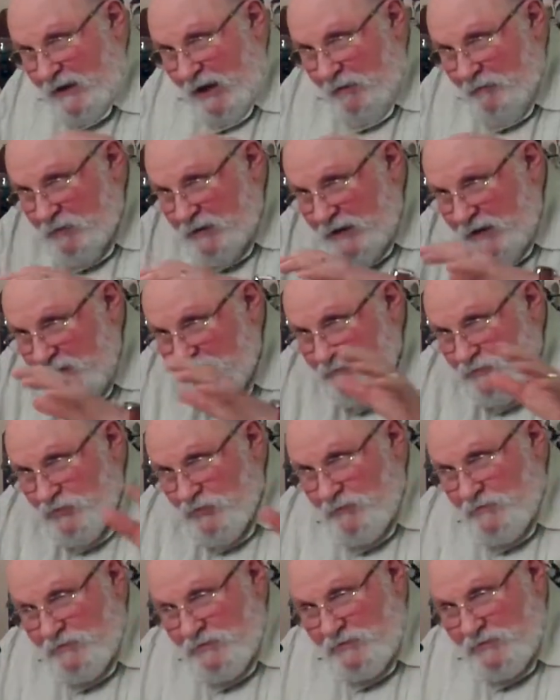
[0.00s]
that would give
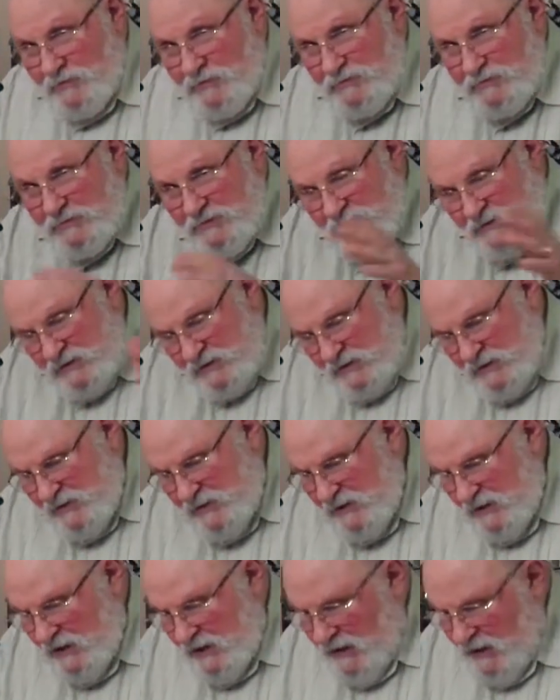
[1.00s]
room to
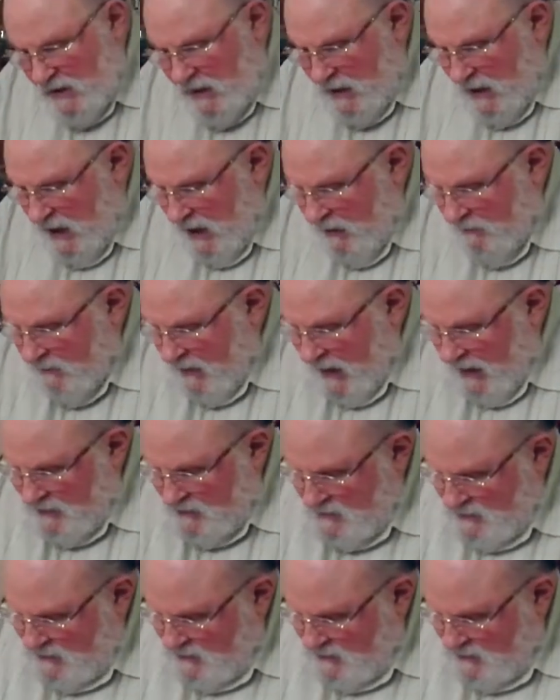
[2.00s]
kind of hash